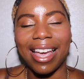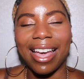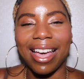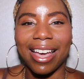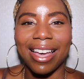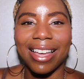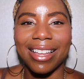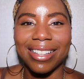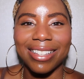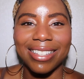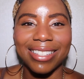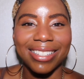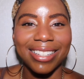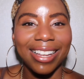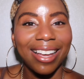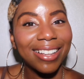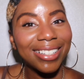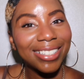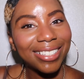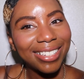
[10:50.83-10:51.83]
and
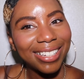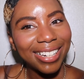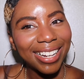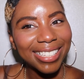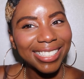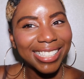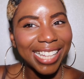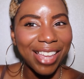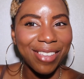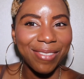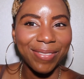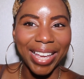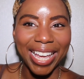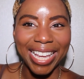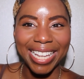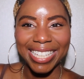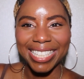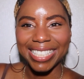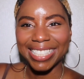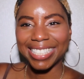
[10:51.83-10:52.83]
yeah, I'll see you next time. Bye.